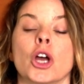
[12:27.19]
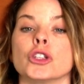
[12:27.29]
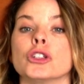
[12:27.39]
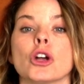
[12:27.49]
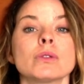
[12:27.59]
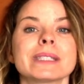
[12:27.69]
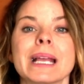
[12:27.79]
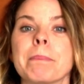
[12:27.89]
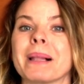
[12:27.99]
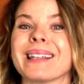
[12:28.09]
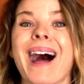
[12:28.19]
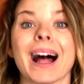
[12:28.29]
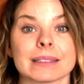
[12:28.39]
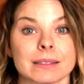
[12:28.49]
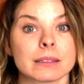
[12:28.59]
You don't say
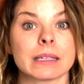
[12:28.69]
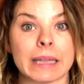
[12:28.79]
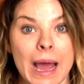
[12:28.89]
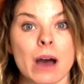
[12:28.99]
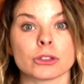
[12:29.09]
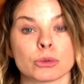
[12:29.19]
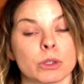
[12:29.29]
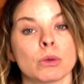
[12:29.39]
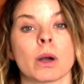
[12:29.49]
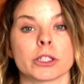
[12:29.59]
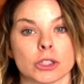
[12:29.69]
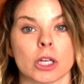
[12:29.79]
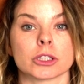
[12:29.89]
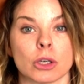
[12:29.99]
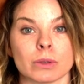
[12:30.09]
plots in the house when you want your
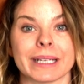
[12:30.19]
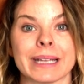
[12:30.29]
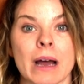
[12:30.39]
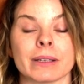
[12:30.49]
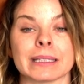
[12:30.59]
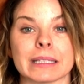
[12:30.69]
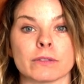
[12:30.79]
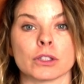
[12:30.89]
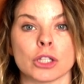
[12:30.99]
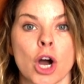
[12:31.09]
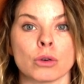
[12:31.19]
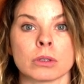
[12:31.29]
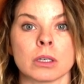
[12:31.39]
dog to go lay down and leave you alone.